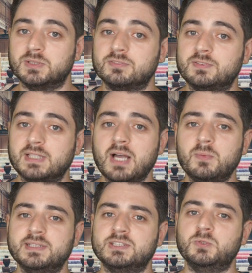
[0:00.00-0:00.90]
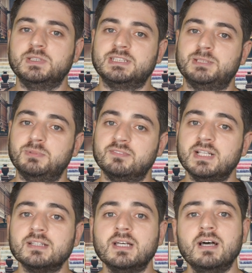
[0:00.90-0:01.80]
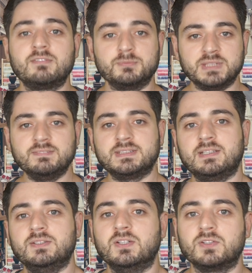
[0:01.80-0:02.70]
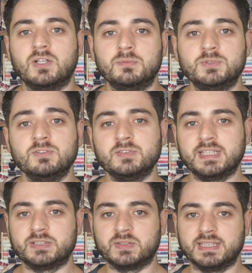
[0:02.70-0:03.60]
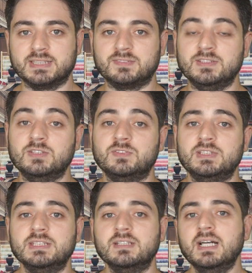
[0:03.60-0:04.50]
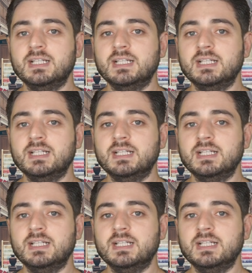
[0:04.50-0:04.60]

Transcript: For now, as always, it's been Vlad from devinside.com. Don't forget to like this video if you did,